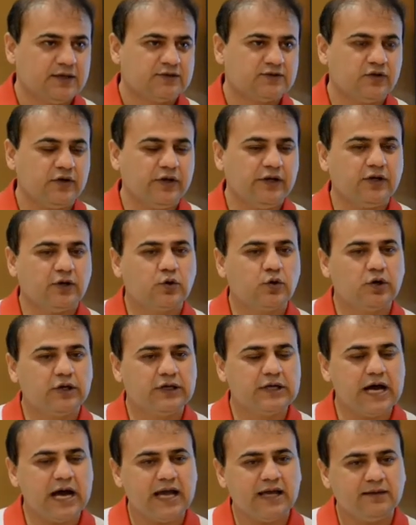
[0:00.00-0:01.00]
So in
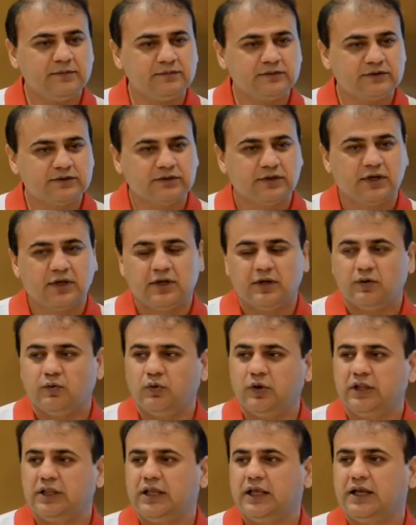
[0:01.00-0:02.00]
good times,
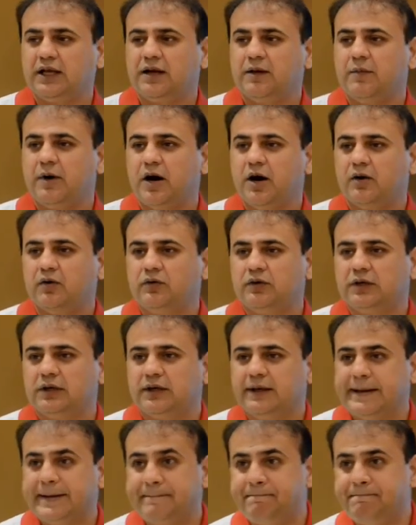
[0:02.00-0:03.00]
we think about
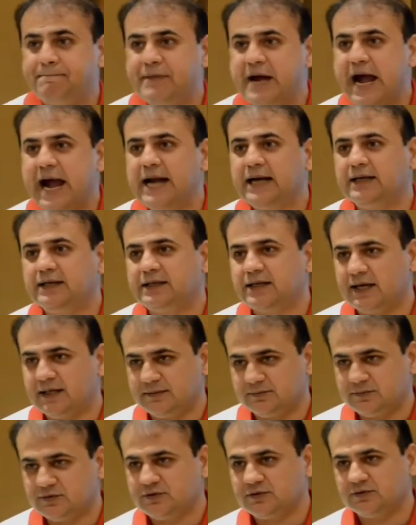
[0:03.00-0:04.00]
bad
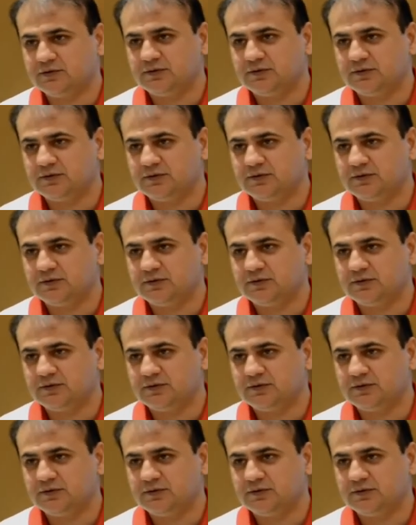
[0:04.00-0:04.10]
times.